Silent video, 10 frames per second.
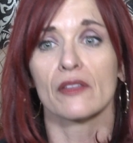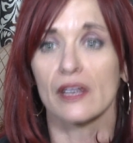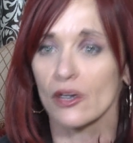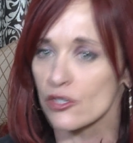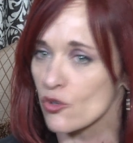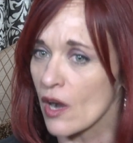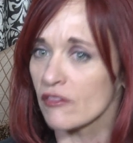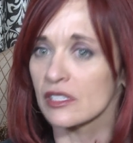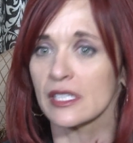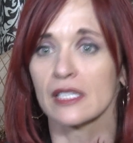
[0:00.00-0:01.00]
they are
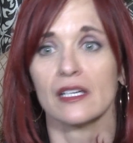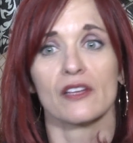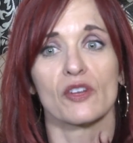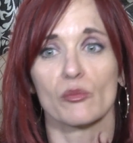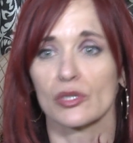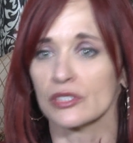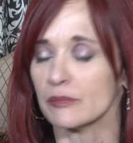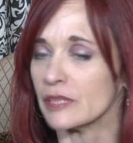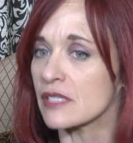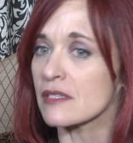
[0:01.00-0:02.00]
traveling, they're
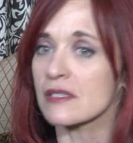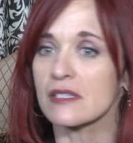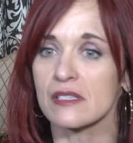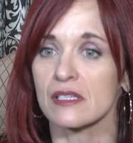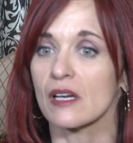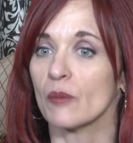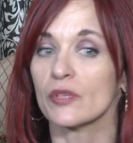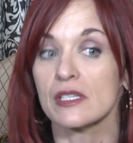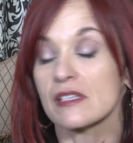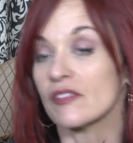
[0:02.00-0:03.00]
building businesses and
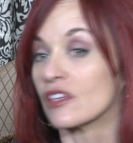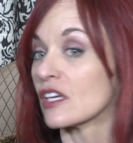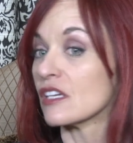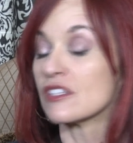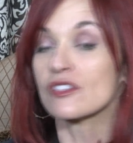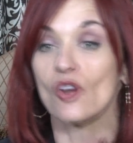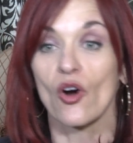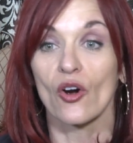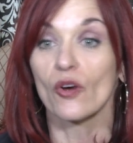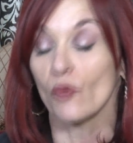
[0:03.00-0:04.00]
companies, and the kids
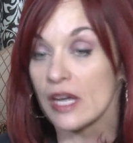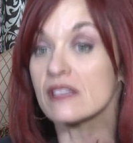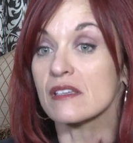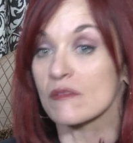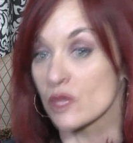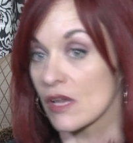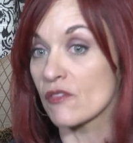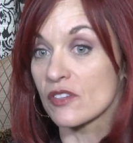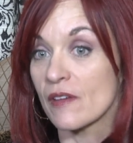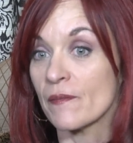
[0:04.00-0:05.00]
are raising
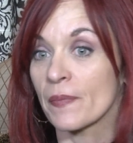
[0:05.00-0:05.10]
themselves.